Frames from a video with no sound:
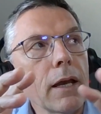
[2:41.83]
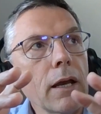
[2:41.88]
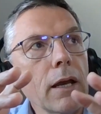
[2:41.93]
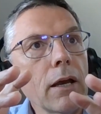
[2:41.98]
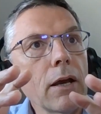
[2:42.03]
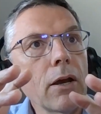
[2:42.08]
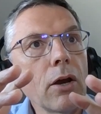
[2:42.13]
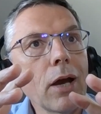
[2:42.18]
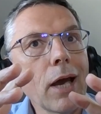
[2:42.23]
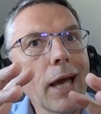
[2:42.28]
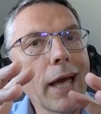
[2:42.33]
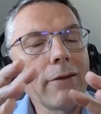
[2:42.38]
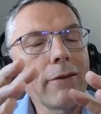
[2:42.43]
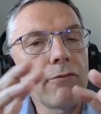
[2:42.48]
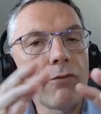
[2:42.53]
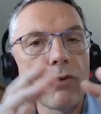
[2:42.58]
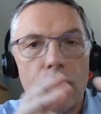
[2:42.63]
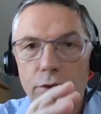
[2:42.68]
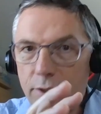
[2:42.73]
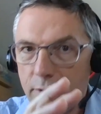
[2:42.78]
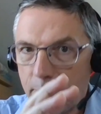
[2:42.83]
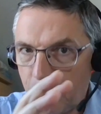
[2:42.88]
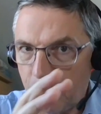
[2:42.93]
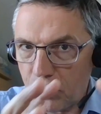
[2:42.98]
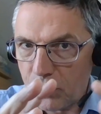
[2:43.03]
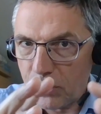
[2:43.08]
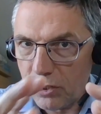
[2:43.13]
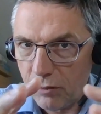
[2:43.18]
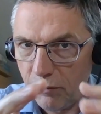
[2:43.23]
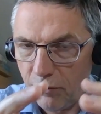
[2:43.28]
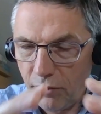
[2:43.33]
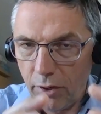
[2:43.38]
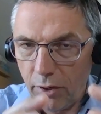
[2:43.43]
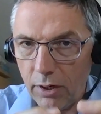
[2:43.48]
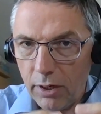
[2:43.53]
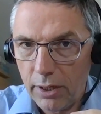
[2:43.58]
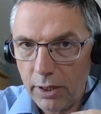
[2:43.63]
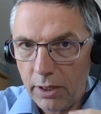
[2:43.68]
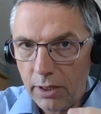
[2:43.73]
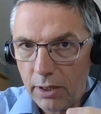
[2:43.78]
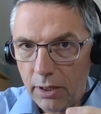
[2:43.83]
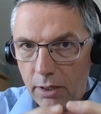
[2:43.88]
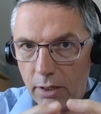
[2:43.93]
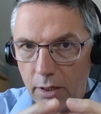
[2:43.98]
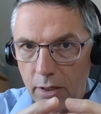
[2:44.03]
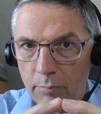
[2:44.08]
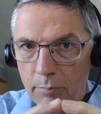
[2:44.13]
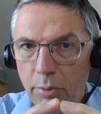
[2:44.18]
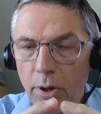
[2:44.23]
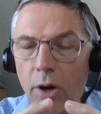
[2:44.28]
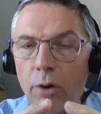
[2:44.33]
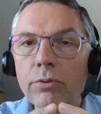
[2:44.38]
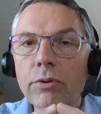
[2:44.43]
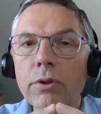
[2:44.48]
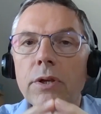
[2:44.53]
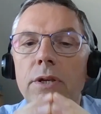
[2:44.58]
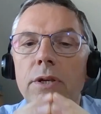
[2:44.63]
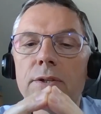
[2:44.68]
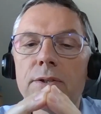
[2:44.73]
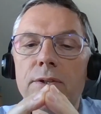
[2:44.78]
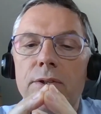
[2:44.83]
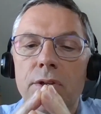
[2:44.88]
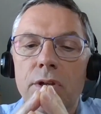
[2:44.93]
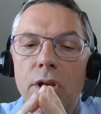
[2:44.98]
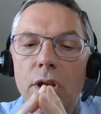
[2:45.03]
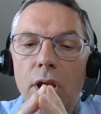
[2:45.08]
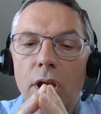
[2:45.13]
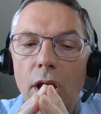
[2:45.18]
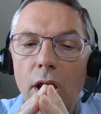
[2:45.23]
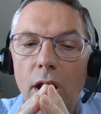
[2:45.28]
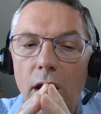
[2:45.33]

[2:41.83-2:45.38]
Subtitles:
and very specifically about these